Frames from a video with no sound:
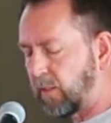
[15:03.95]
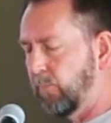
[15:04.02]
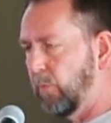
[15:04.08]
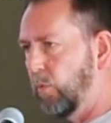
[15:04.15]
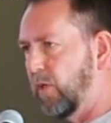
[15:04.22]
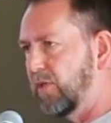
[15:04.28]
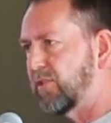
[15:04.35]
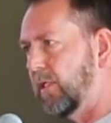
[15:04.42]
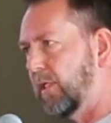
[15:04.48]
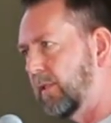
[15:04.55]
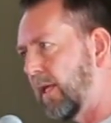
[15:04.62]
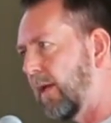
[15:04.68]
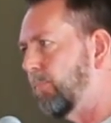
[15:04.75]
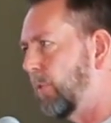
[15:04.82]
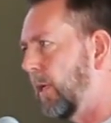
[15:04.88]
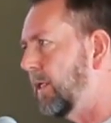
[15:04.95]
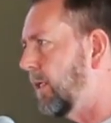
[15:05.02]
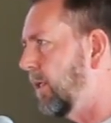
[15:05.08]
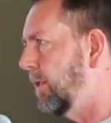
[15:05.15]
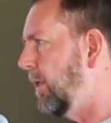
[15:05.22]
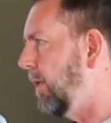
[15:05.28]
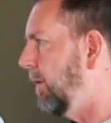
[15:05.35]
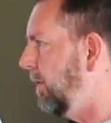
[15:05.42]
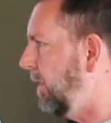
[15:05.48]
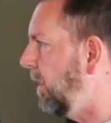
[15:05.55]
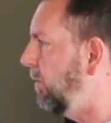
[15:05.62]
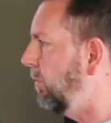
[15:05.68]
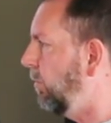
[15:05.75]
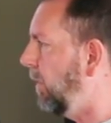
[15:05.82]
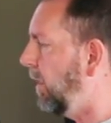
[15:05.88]
But we're seeing that breaking down
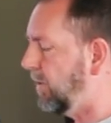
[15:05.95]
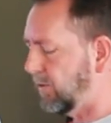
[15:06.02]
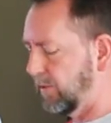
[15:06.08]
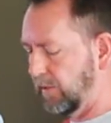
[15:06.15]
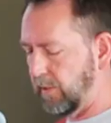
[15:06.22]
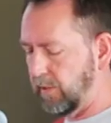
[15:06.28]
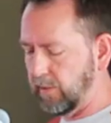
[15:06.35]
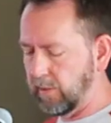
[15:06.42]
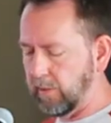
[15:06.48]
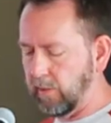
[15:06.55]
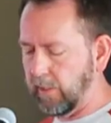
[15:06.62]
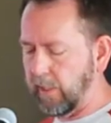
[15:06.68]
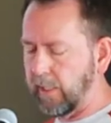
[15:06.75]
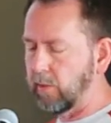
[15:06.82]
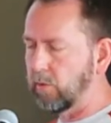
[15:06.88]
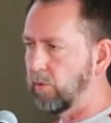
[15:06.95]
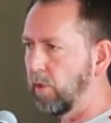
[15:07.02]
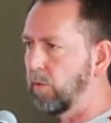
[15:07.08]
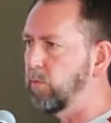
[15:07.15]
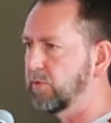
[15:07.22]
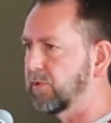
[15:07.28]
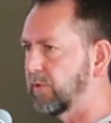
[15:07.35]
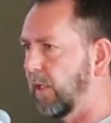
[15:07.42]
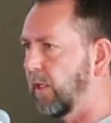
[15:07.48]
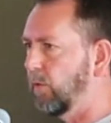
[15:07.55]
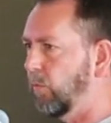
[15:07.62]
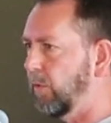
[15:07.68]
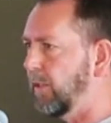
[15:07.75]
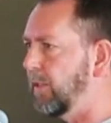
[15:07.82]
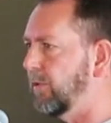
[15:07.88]
now, and we're actually at a global
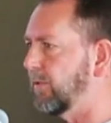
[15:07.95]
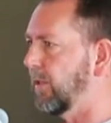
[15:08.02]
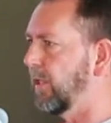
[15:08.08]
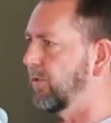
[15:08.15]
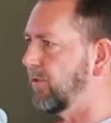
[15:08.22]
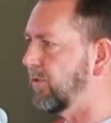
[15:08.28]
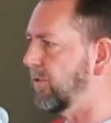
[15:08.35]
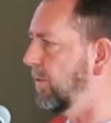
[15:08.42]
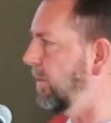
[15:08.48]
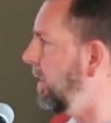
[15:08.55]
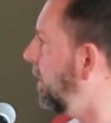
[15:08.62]
scale, we're in transition